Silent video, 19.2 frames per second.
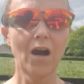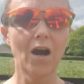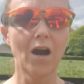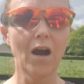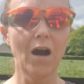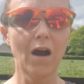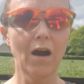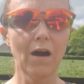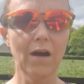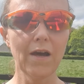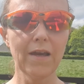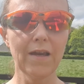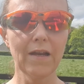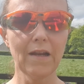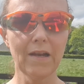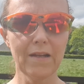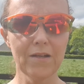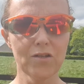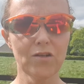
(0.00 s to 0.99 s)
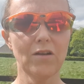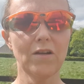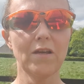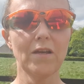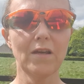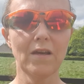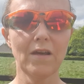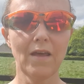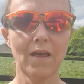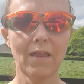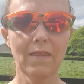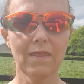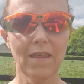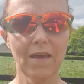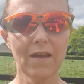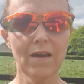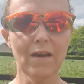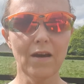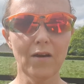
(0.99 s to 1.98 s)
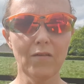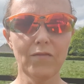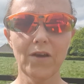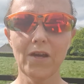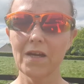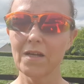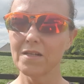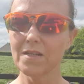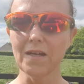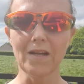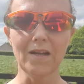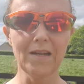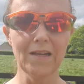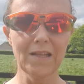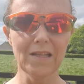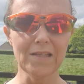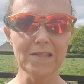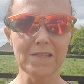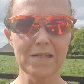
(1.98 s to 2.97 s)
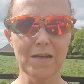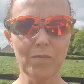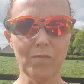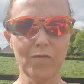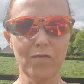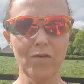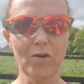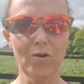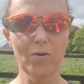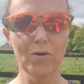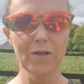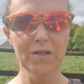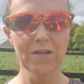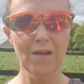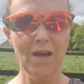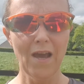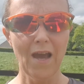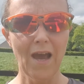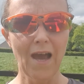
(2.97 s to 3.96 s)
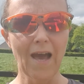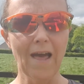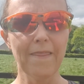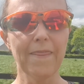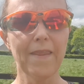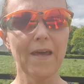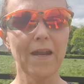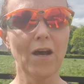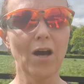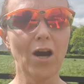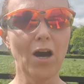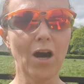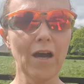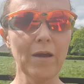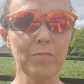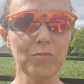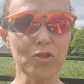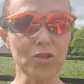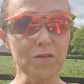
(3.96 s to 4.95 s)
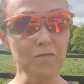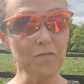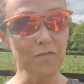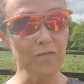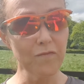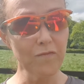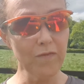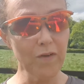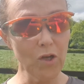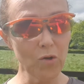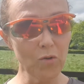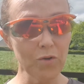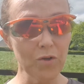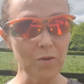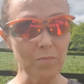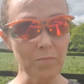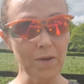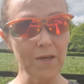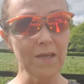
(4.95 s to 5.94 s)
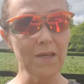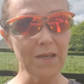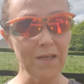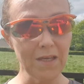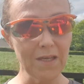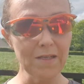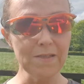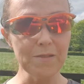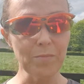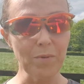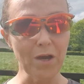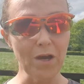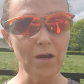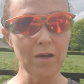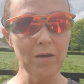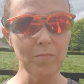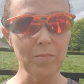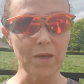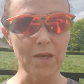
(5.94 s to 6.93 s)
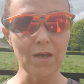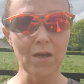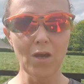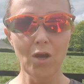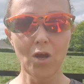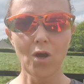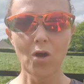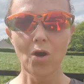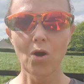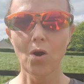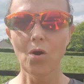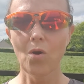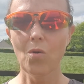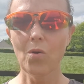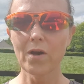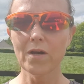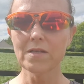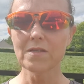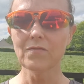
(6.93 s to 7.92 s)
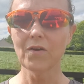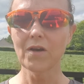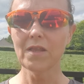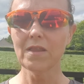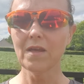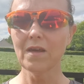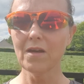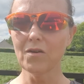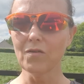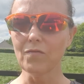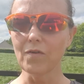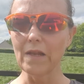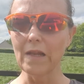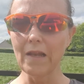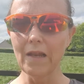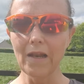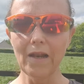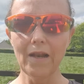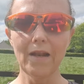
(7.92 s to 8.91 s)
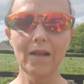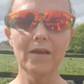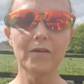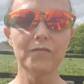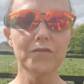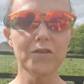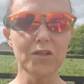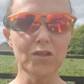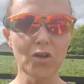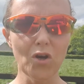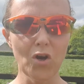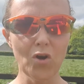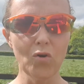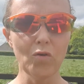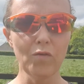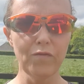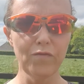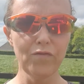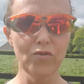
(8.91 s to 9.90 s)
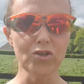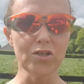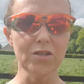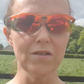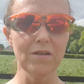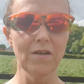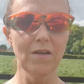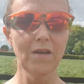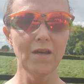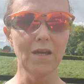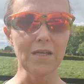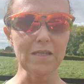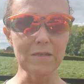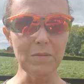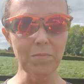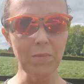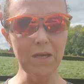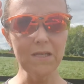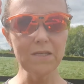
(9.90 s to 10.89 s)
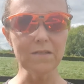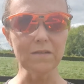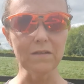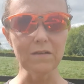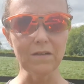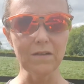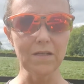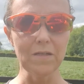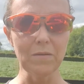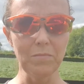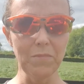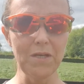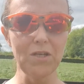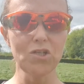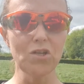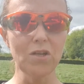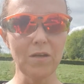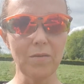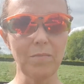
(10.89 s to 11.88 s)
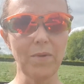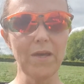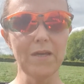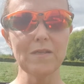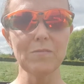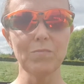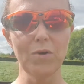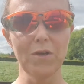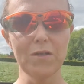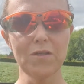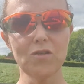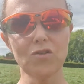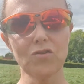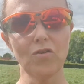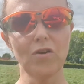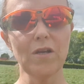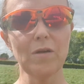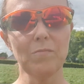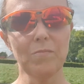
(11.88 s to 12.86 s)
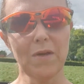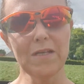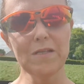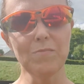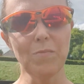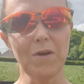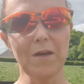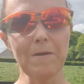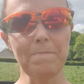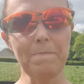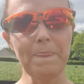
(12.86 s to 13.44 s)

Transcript: I literally think of taking a little step forward and then I'm just floating up my heels behind me. Whereas if I think of lifting the whole foot, it's amazing. It immediately makes my stride, makes my